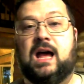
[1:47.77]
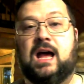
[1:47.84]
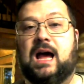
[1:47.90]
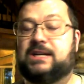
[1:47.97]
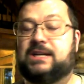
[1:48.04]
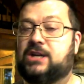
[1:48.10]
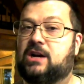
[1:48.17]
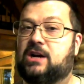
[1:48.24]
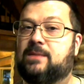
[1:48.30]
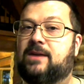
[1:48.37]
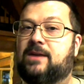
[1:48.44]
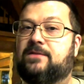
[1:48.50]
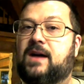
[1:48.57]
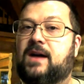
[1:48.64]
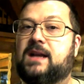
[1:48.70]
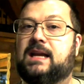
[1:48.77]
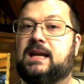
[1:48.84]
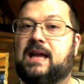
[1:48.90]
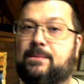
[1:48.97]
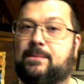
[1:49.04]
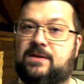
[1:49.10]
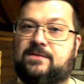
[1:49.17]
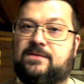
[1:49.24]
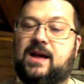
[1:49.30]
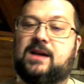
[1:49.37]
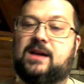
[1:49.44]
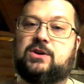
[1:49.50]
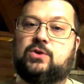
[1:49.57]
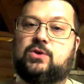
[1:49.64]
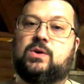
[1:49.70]
I talk about finding epic
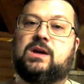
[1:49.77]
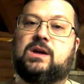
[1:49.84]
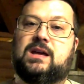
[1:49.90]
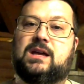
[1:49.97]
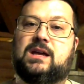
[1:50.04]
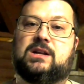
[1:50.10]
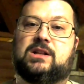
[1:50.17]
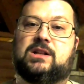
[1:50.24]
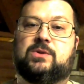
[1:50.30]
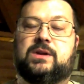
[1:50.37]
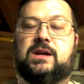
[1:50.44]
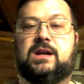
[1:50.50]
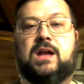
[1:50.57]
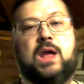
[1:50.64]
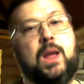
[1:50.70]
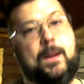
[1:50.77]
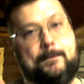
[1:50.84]
value, including,